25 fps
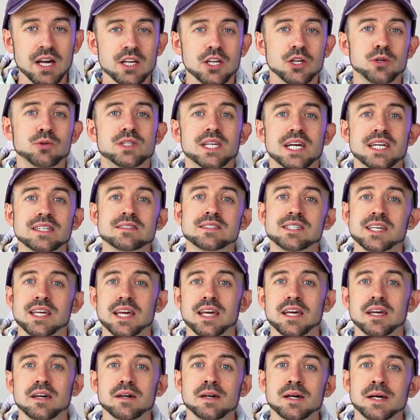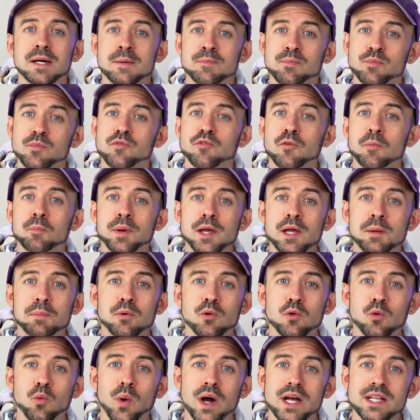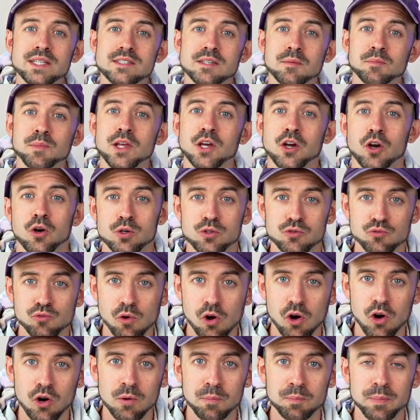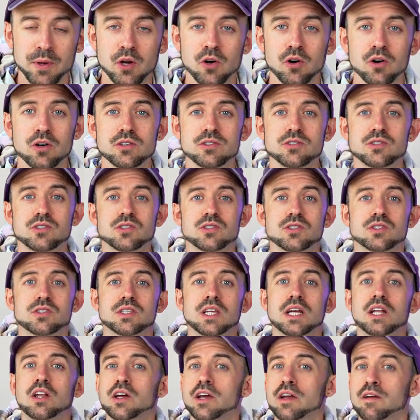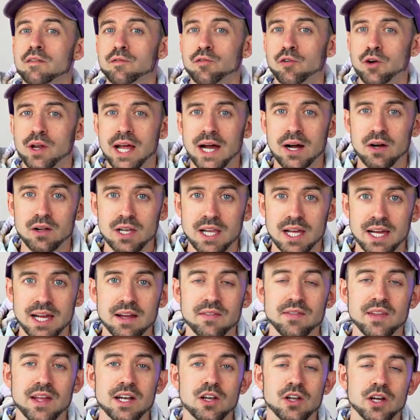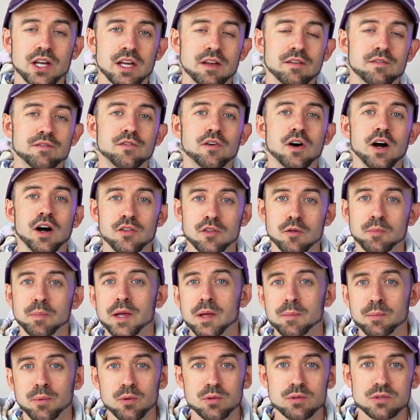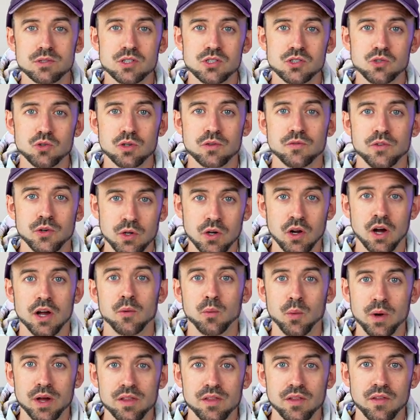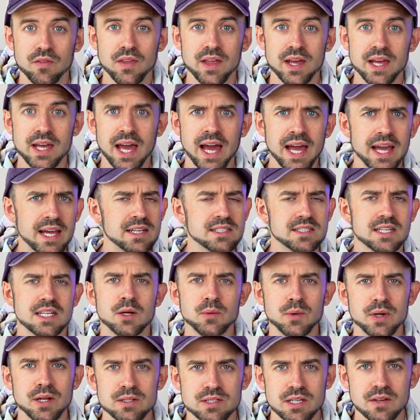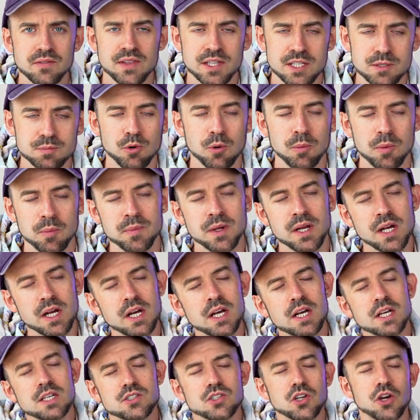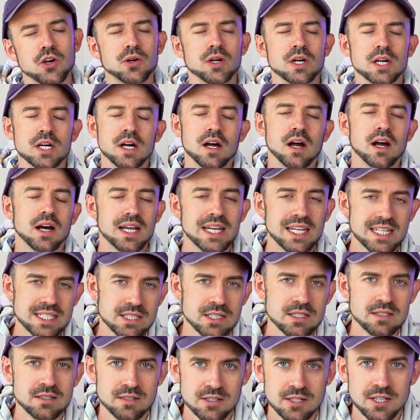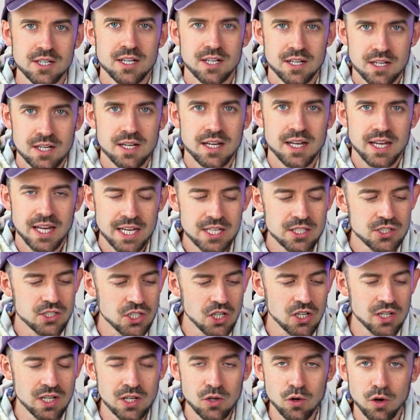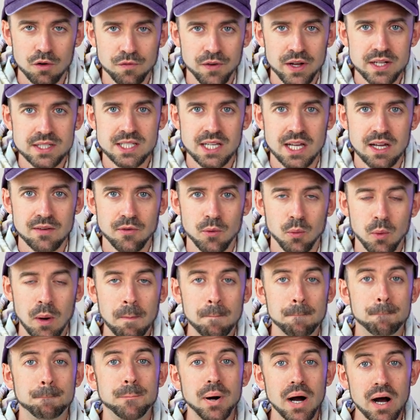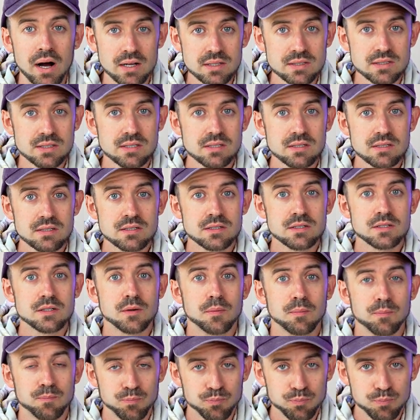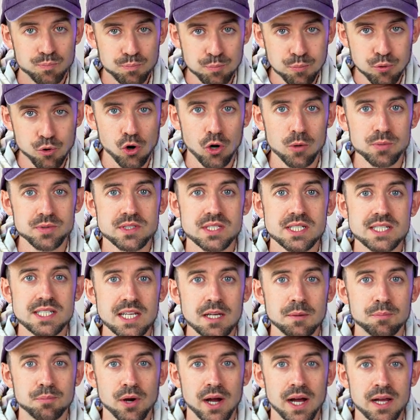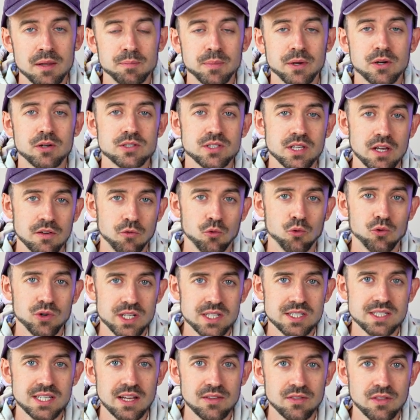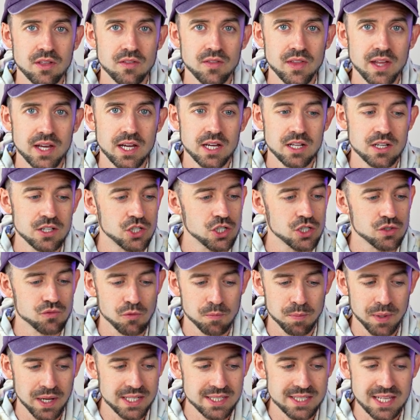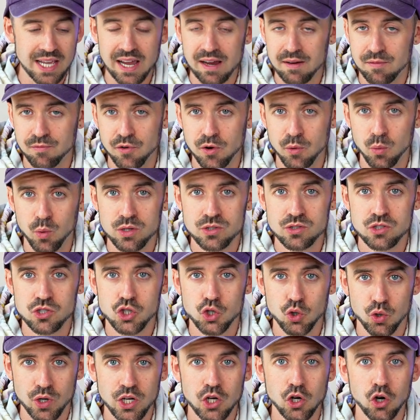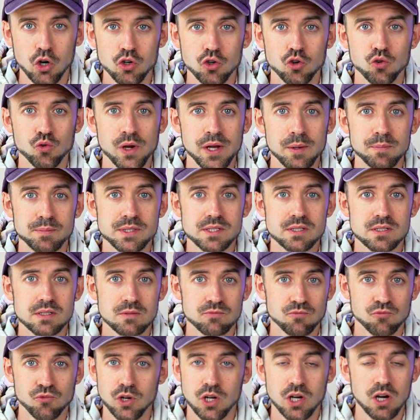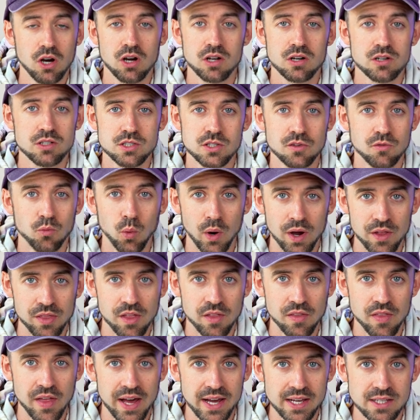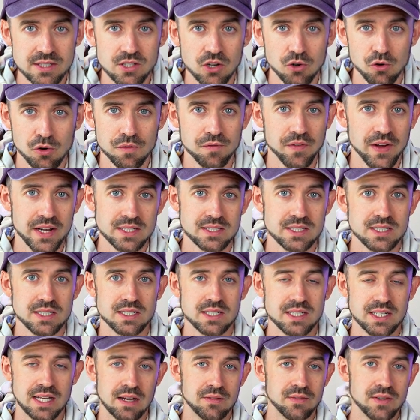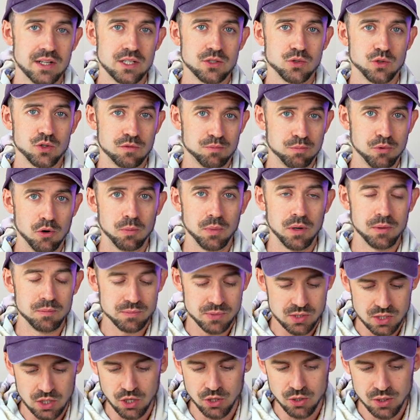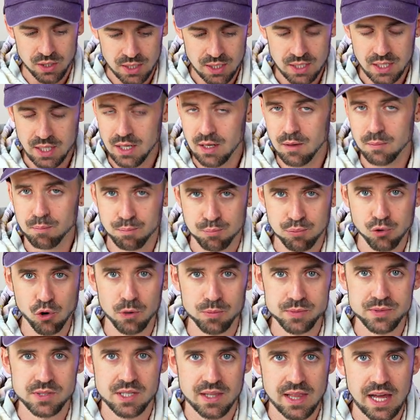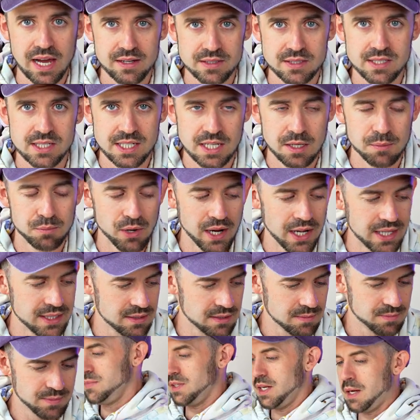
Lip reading: You tend to hear from people when something goes wrong because they're looking for an outlet and they're looking for other people to sort of unite with in the, hey, is anyone else having this problem? So listen, it's certainly not affecting everyone, but props to Dbrand because they've already said that they're going to just replace everyone's Joy-Con grips, regardless of whether theirs are affected and have any sort of problem. So props to that, to Dbrand.